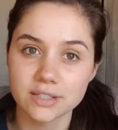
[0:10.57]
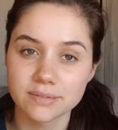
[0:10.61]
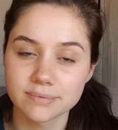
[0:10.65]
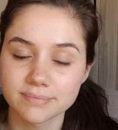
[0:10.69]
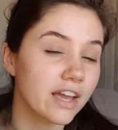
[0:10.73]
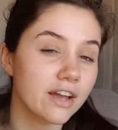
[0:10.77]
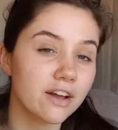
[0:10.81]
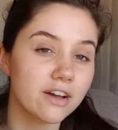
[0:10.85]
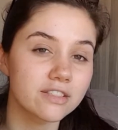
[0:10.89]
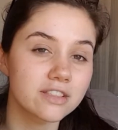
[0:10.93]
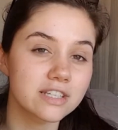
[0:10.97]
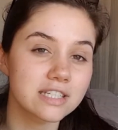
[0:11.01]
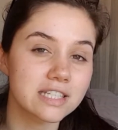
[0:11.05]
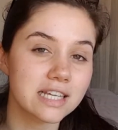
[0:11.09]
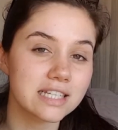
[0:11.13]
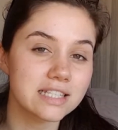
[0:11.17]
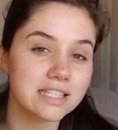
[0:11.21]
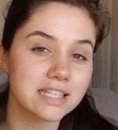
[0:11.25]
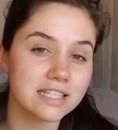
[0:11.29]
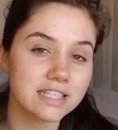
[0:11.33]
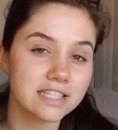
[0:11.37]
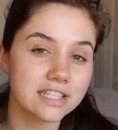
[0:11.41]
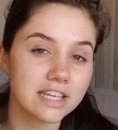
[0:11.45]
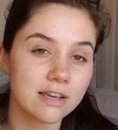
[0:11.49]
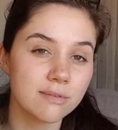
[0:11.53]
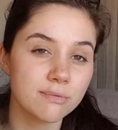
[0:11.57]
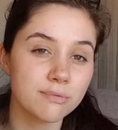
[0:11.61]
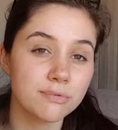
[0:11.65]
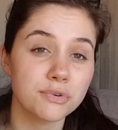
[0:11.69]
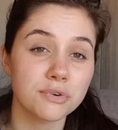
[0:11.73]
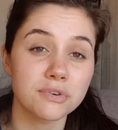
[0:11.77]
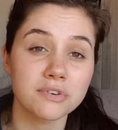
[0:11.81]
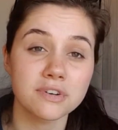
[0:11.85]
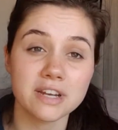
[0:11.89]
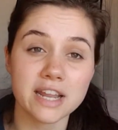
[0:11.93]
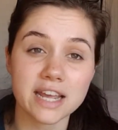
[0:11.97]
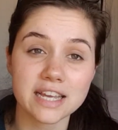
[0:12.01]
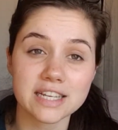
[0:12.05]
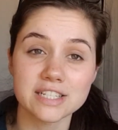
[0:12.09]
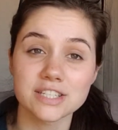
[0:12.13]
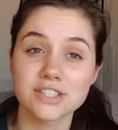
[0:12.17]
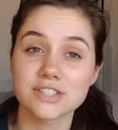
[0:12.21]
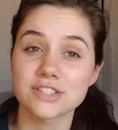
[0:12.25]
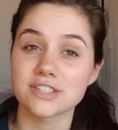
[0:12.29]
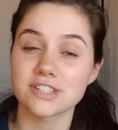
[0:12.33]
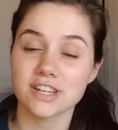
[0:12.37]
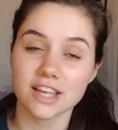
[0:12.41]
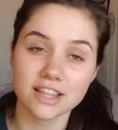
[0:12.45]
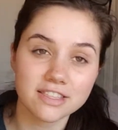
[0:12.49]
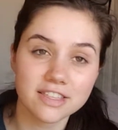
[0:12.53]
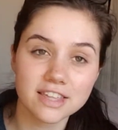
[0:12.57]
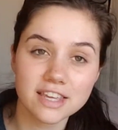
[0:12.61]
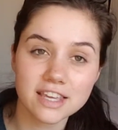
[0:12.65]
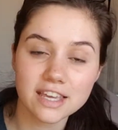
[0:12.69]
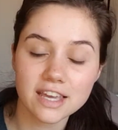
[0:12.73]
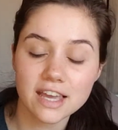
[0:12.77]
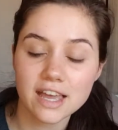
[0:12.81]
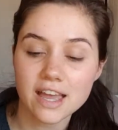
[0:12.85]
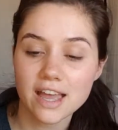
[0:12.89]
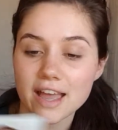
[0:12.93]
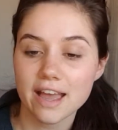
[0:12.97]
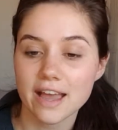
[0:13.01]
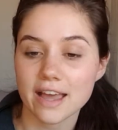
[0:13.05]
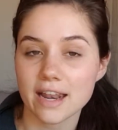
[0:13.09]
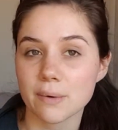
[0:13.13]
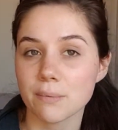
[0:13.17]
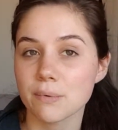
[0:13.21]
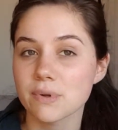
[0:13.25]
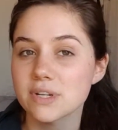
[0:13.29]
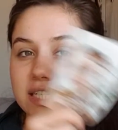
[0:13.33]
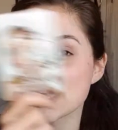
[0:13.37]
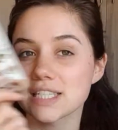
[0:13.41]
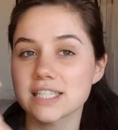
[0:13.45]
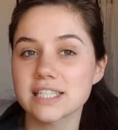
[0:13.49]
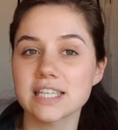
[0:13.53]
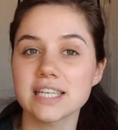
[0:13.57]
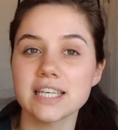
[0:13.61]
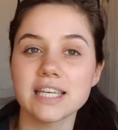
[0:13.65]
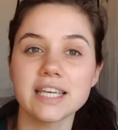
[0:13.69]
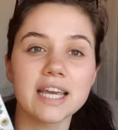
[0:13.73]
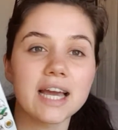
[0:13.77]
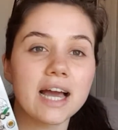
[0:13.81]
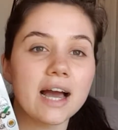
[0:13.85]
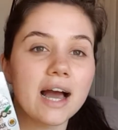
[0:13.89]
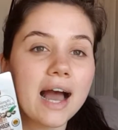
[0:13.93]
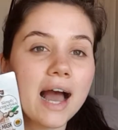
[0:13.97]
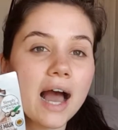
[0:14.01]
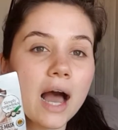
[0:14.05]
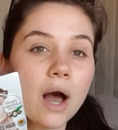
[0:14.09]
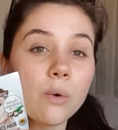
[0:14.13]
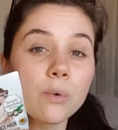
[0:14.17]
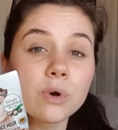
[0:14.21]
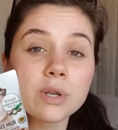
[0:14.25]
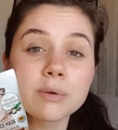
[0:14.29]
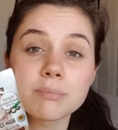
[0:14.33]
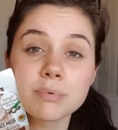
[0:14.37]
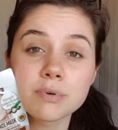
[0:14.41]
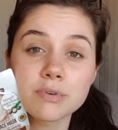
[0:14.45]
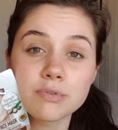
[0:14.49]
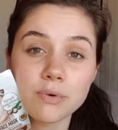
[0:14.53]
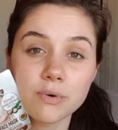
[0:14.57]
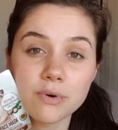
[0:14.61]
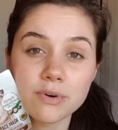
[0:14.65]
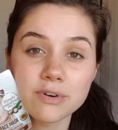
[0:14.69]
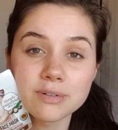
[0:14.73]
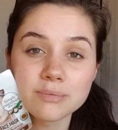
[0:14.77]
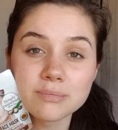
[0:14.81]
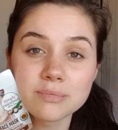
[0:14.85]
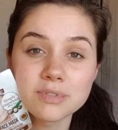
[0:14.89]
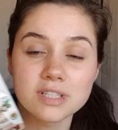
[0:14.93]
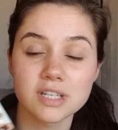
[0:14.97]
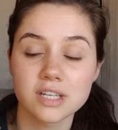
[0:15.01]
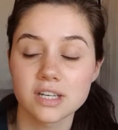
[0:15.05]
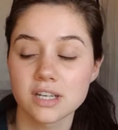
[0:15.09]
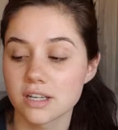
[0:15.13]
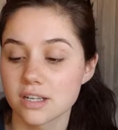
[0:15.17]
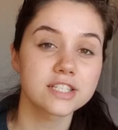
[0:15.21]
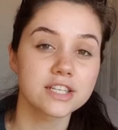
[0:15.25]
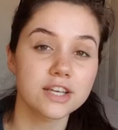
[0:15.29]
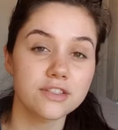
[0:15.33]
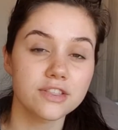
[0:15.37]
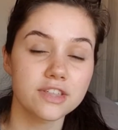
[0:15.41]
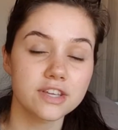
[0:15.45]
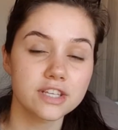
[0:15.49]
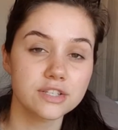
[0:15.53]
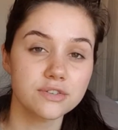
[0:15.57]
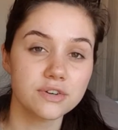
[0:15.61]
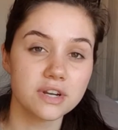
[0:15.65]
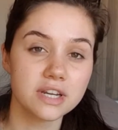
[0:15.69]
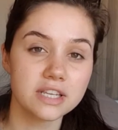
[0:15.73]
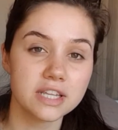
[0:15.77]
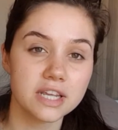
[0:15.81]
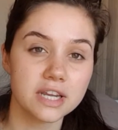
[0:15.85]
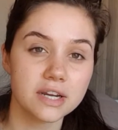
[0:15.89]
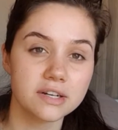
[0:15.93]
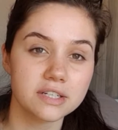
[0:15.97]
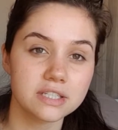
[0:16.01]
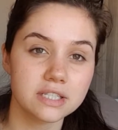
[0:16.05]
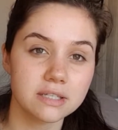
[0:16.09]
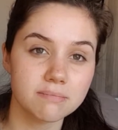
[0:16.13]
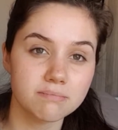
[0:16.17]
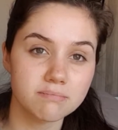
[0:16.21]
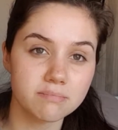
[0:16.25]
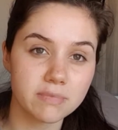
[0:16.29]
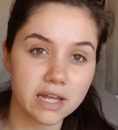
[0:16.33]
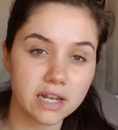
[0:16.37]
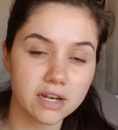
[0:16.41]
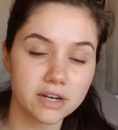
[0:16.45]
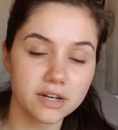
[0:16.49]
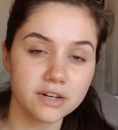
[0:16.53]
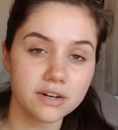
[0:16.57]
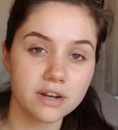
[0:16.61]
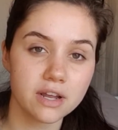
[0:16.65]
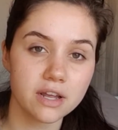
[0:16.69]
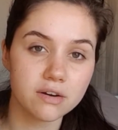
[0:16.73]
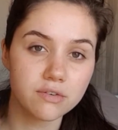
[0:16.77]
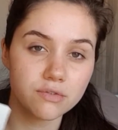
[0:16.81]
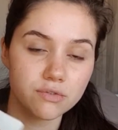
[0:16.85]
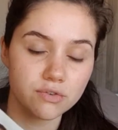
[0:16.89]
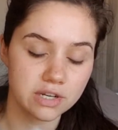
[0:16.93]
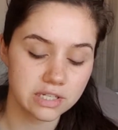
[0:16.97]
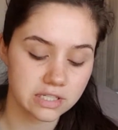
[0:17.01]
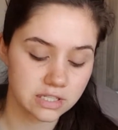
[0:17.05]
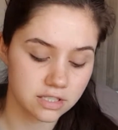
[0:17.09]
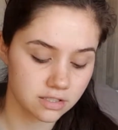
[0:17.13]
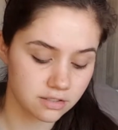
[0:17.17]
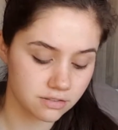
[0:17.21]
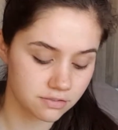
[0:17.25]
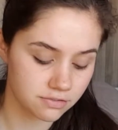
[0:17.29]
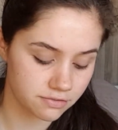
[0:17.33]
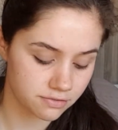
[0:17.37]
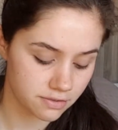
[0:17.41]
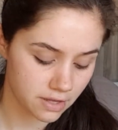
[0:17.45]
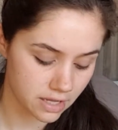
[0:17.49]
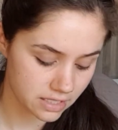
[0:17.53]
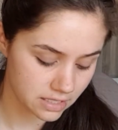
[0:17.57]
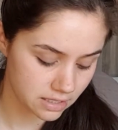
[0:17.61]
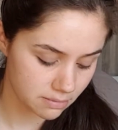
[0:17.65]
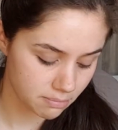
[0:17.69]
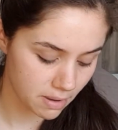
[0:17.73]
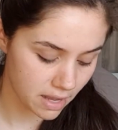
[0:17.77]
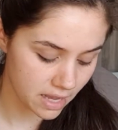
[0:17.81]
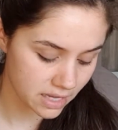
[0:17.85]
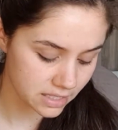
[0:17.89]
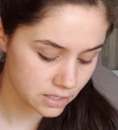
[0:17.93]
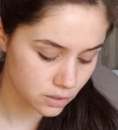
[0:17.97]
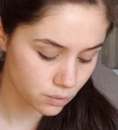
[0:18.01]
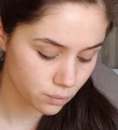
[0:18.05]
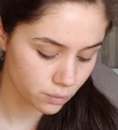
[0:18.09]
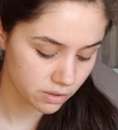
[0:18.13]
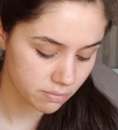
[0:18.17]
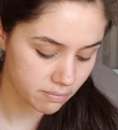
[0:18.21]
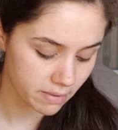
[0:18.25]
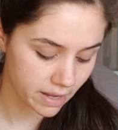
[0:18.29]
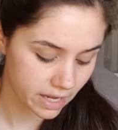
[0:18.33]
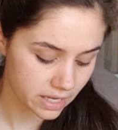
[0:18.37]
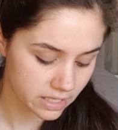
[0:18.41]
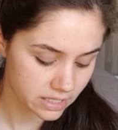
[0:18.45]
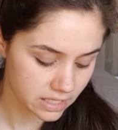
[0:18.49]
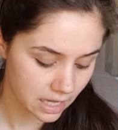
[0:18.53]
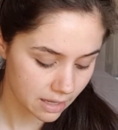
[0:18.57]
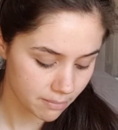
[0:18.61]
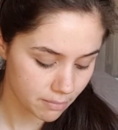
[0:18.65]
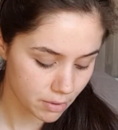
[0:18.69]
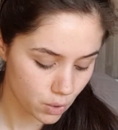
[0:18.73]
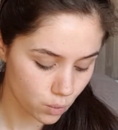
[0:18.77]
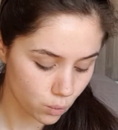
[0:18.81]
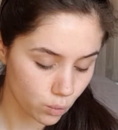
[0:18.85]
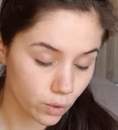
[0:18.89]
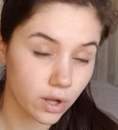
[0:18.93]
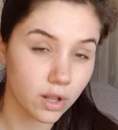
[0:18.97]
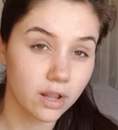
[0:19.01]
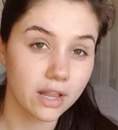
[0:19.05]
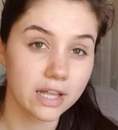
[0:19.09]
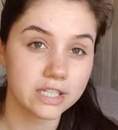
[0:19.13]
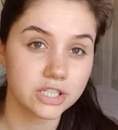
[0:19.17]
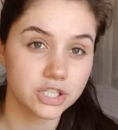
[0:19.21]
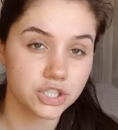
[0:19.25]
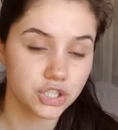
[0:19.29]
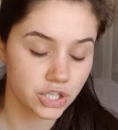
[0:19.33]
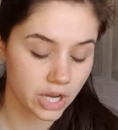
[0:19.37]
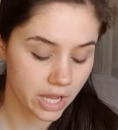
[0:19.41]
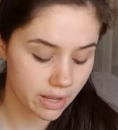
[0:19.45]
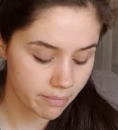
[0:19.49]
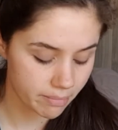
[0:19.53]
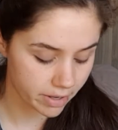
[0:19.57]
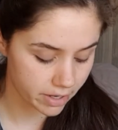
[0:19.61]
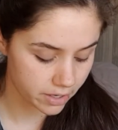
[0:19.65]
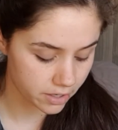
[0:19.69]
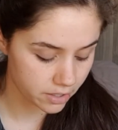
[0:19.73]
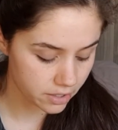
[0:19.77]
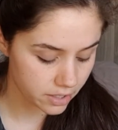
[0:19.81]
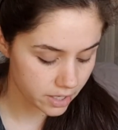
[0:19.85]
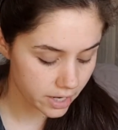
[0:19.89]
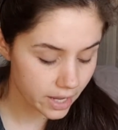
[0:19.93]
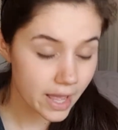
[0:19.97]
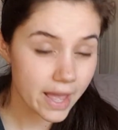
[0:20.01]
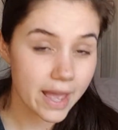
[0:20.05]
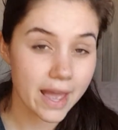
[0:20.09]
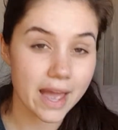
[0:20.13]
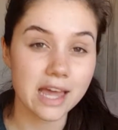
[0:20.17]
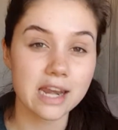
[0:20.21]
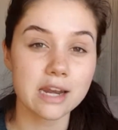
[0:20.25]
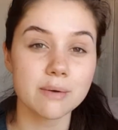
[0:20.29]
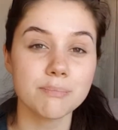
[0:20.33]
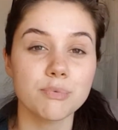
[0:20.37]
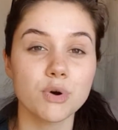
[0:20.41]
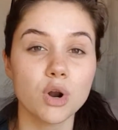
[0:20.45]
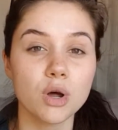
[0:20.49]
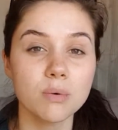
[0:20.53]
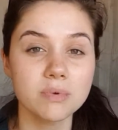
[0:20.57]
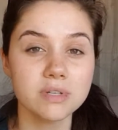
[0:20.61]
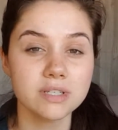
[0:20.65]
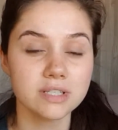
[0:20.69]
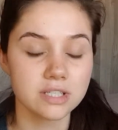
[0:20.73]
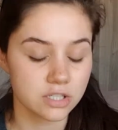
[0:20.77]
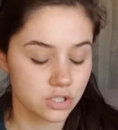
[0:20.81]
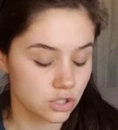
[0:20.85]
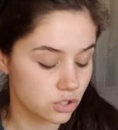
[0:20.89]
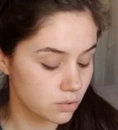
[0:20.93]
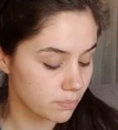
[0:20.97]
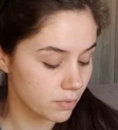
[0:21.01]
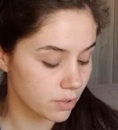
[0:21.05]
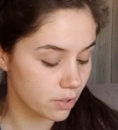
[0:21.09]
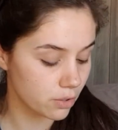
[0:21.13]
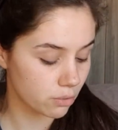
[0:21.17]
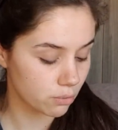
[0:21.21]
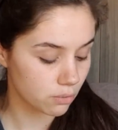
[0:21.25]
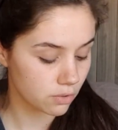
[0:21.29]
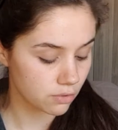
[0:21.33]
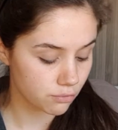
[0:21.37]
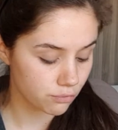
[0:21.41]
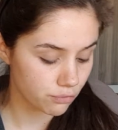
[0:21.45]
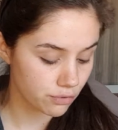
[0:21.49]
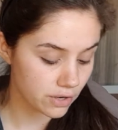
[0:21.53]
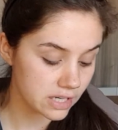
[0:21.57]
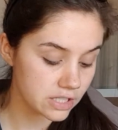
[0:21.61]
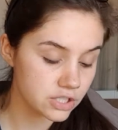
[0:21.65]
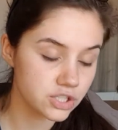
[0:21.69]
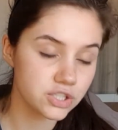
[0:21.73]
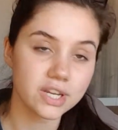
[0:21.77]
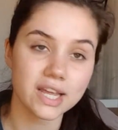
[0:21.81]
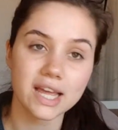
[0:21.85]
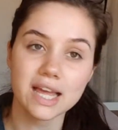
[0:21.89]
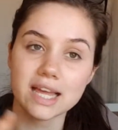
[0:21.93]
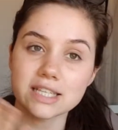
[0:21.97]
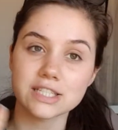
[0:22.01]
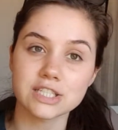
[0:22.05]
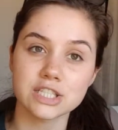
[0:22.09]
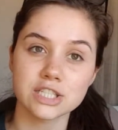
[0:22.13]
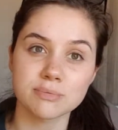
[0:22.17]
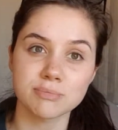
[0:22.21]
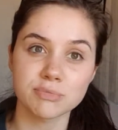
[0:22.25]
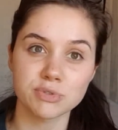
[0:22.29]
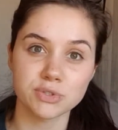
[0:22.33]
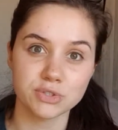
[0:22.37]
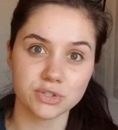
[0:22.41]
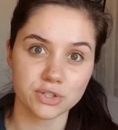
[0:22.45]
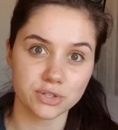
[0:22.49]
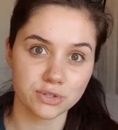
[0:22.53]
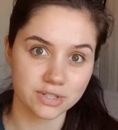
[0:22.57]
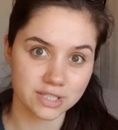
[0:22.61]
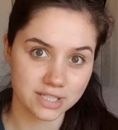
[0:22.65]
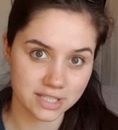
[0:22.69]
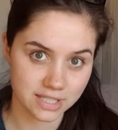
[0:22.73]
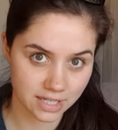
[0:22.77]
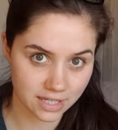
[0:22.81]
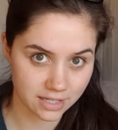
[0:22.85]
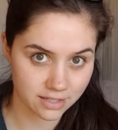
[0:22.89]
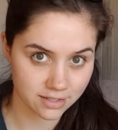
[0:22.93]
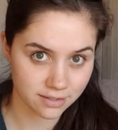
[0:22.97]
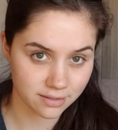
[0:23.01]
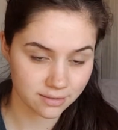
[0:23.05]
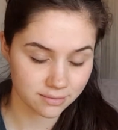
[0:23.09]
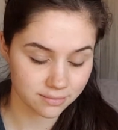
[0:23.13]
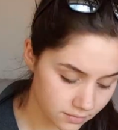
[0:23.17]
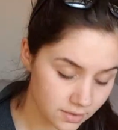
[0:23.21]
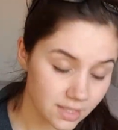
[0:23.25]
I got this at discount for next to nothing and I want to see how it performs. So this right here is a Meller & Russell face mask with macadamia oil and shea butter, and it promises to both refresh and smooth your skin.